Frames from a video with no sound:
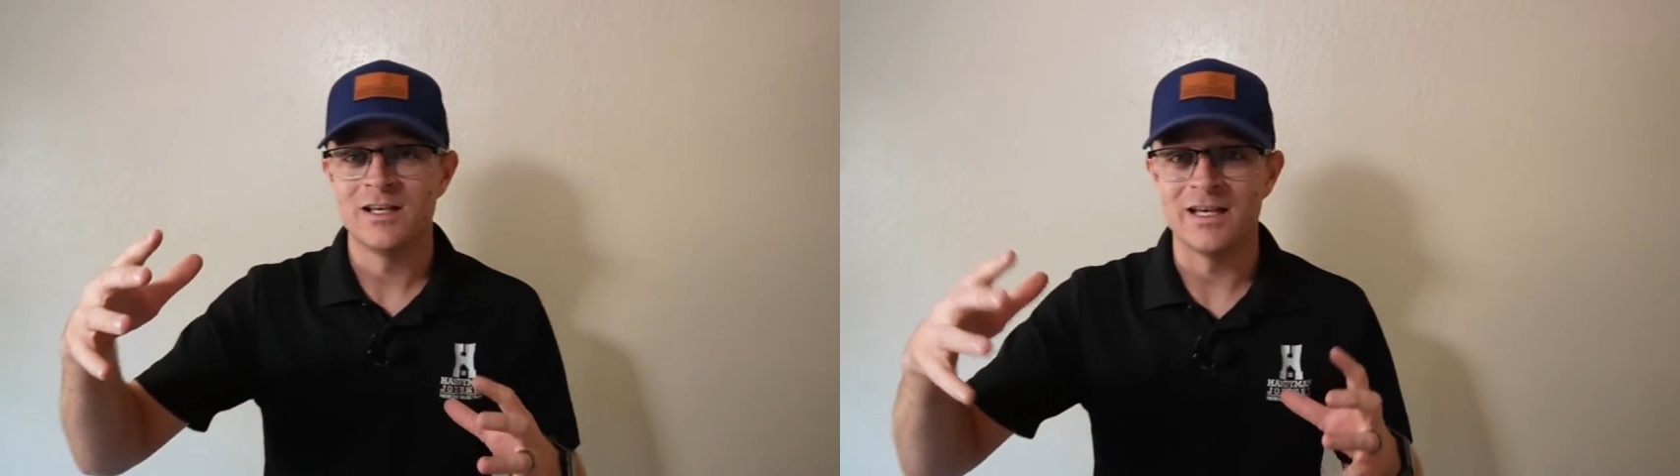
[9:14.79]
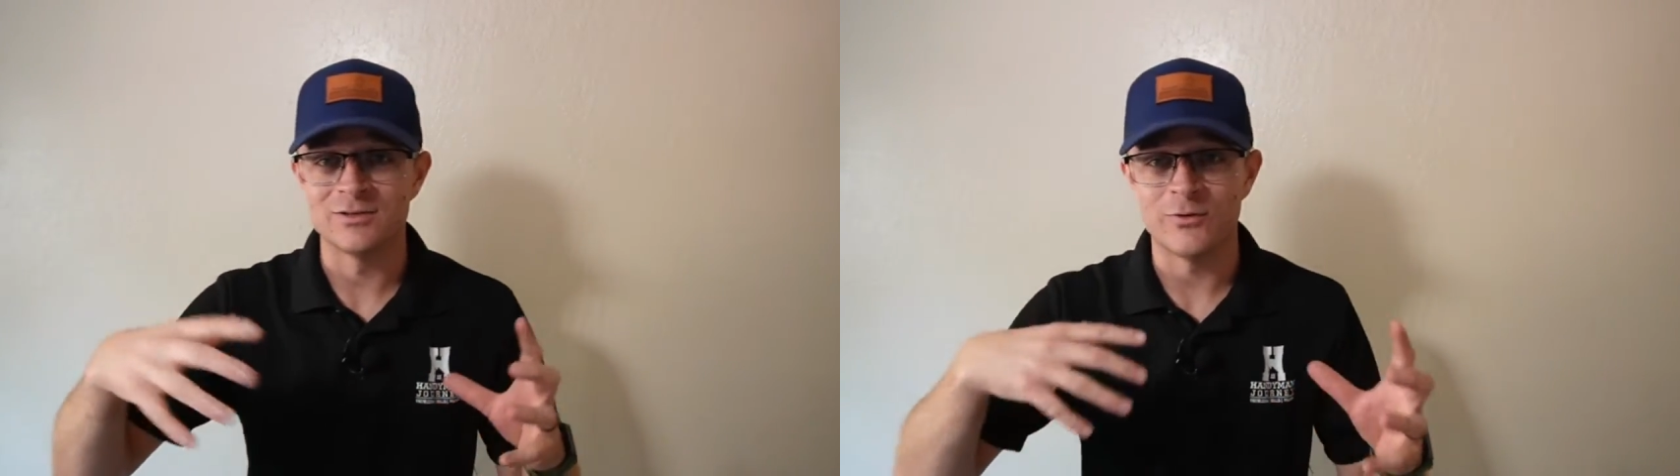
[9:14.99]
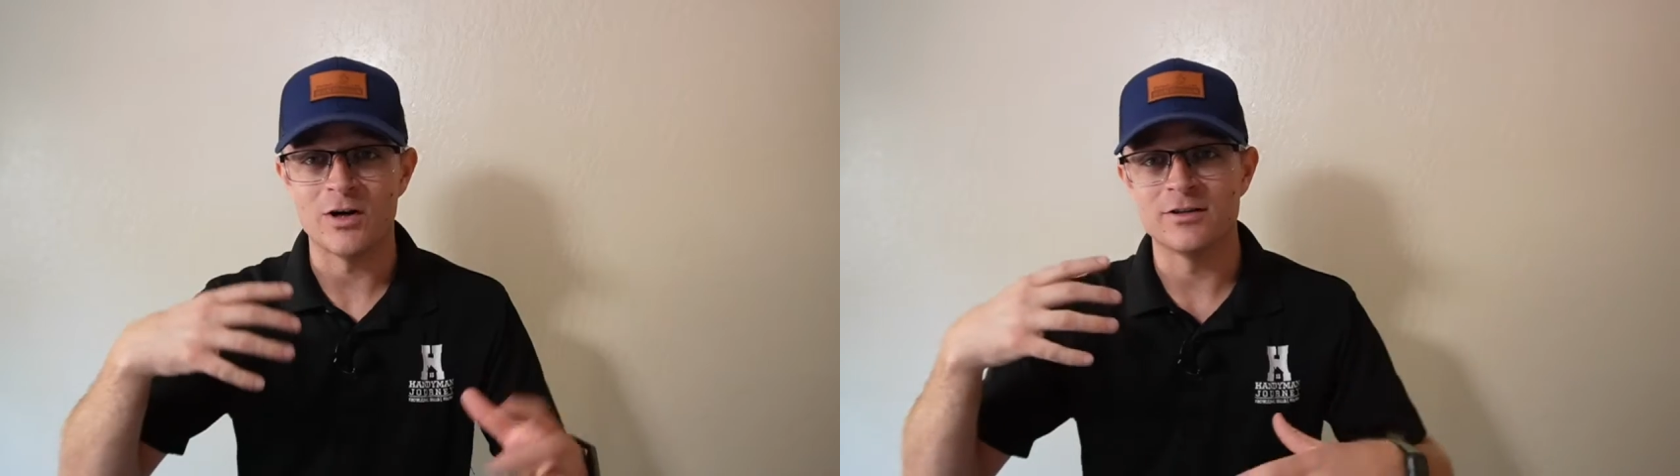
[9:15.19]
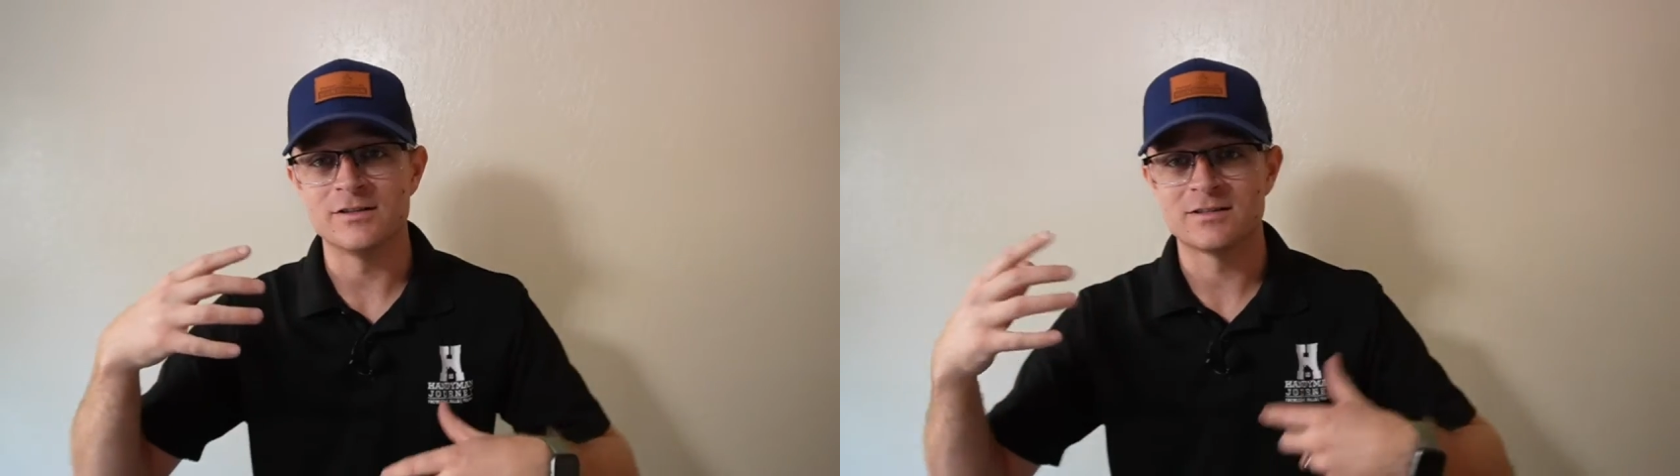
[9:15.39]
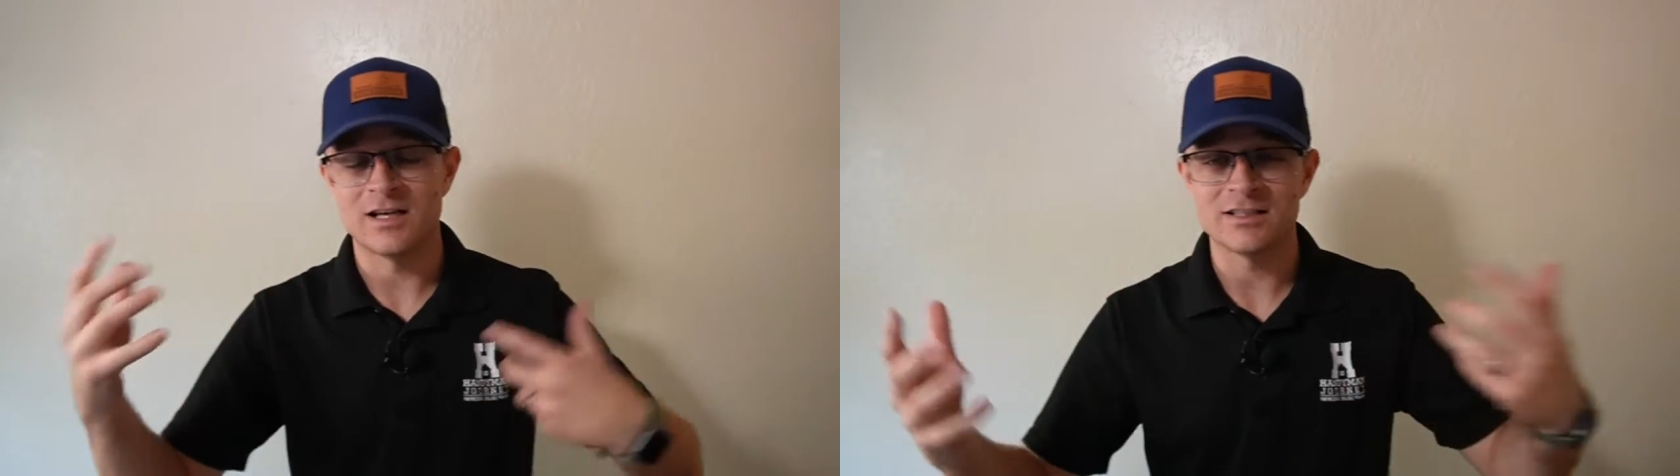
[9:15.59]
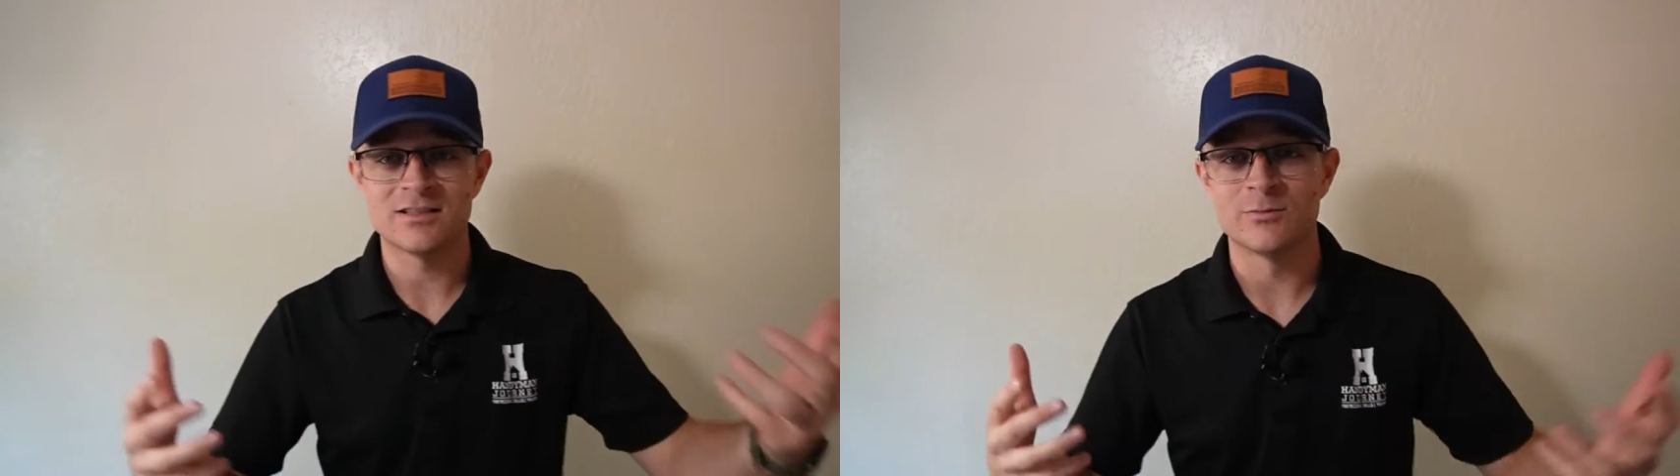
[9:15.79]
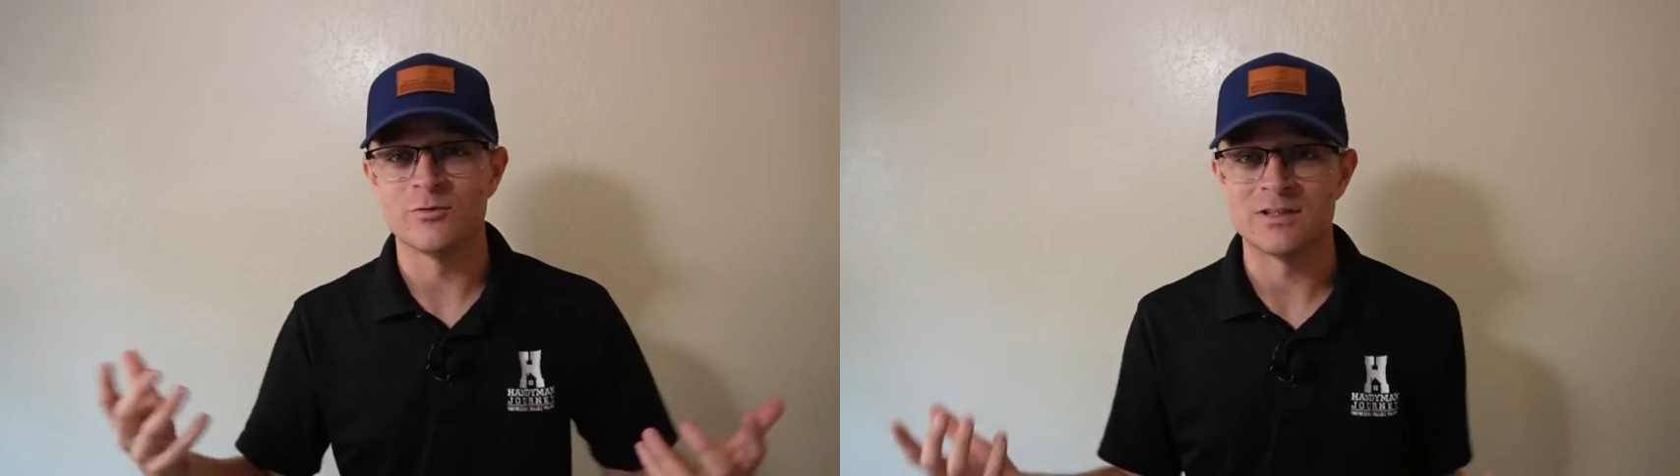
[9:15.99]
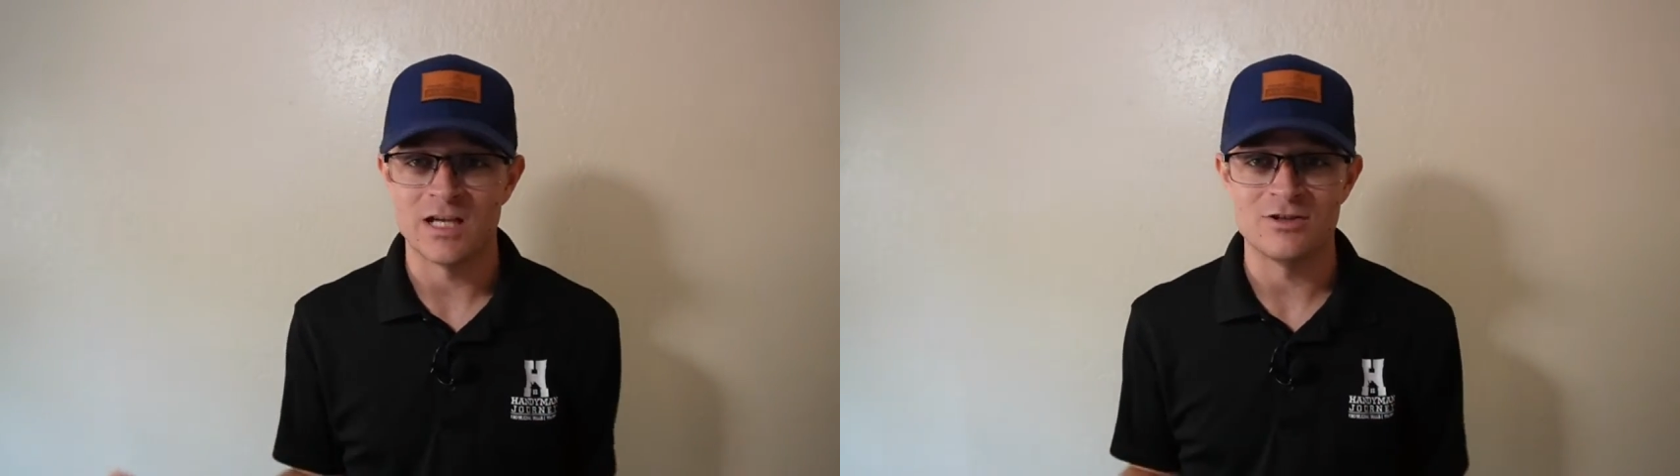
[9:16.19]
as far as customer
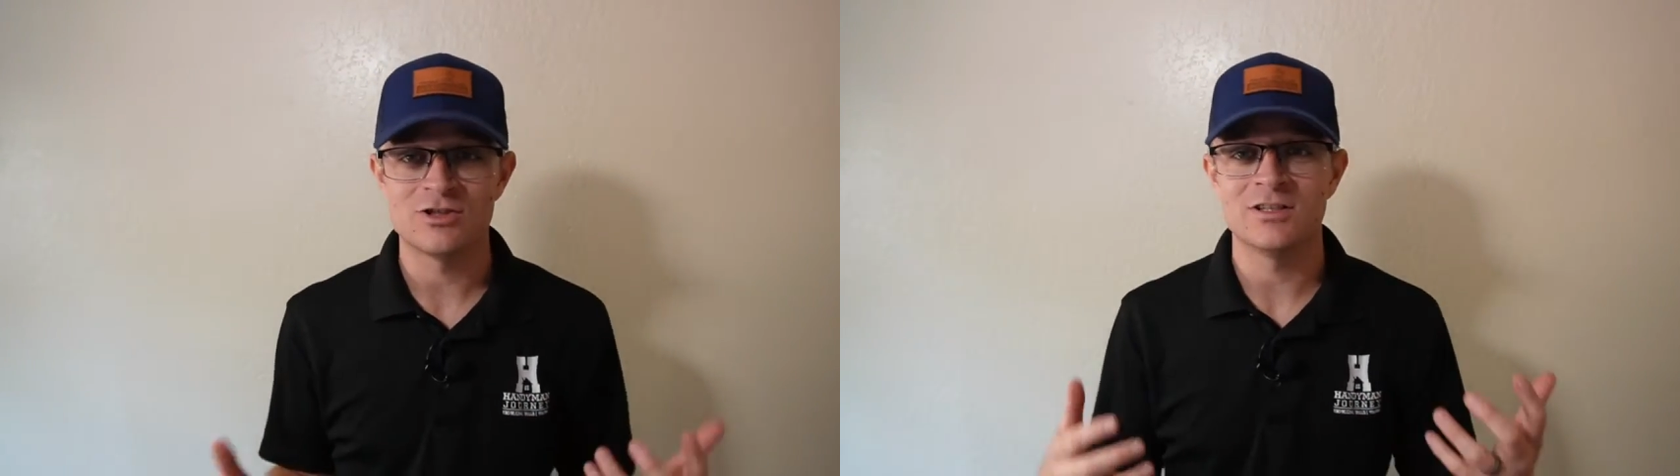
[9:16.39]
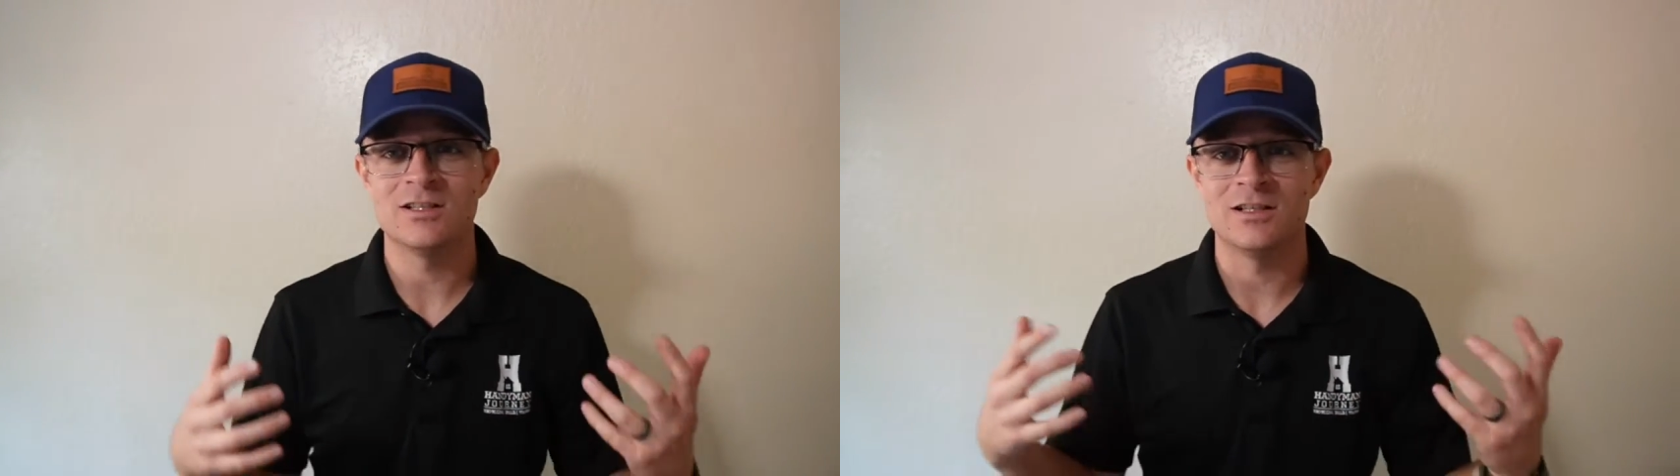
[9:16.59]
retention